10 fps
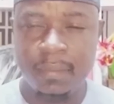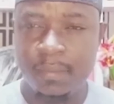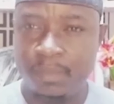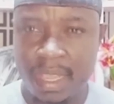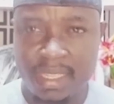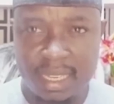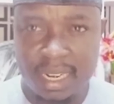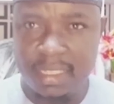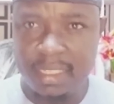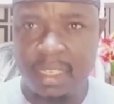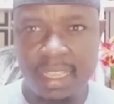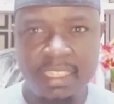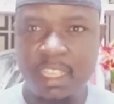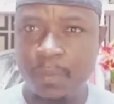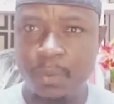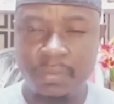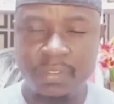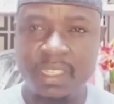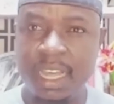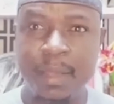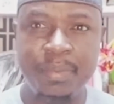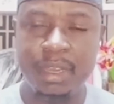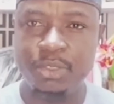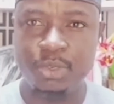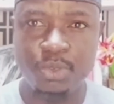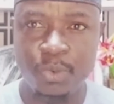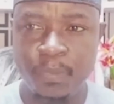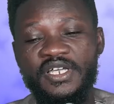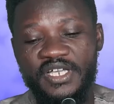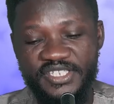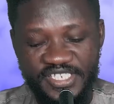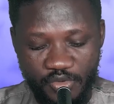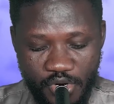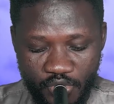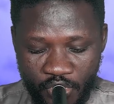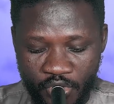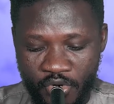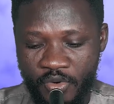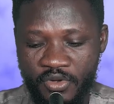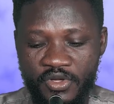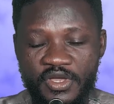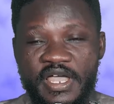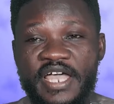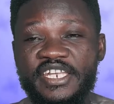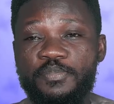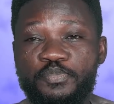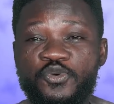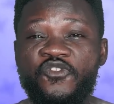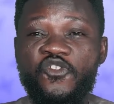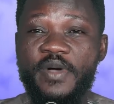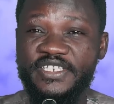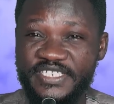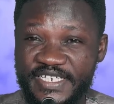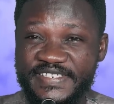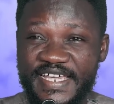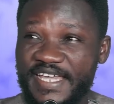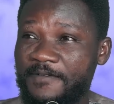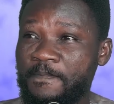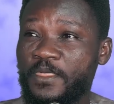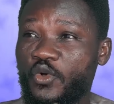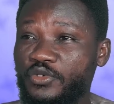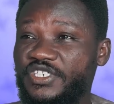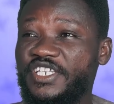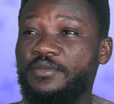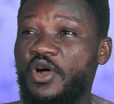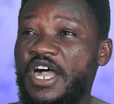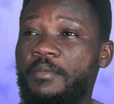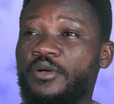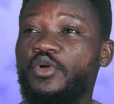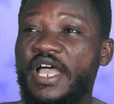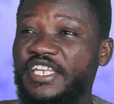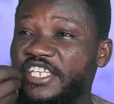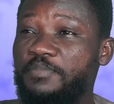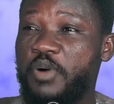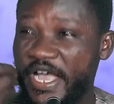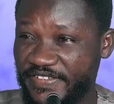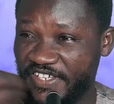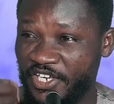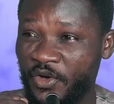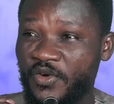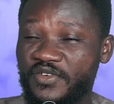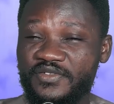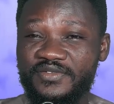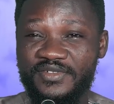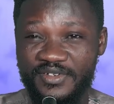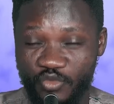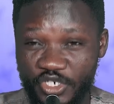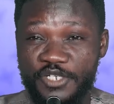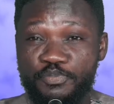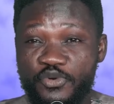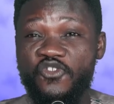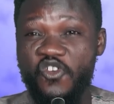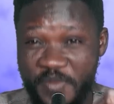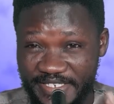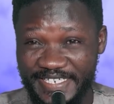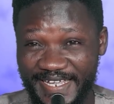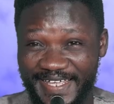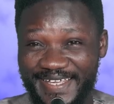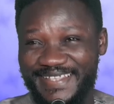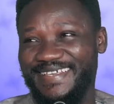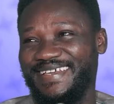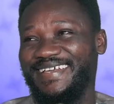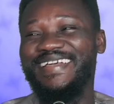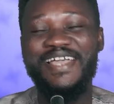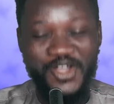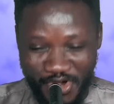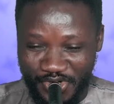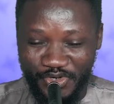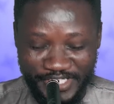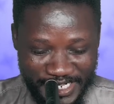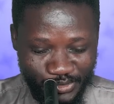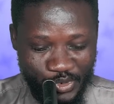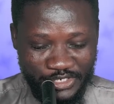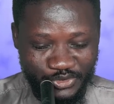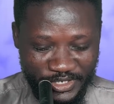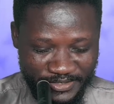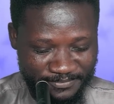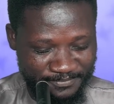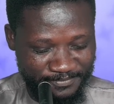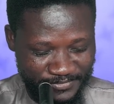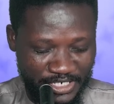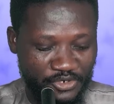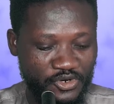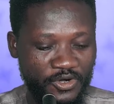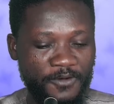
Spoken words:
My strength is the proofs that I bring to you. And ti wa no edi proof ubechile say consheni Muhammad edi poison you know. What the proof ubechile okay what the yan to us way. Yanko.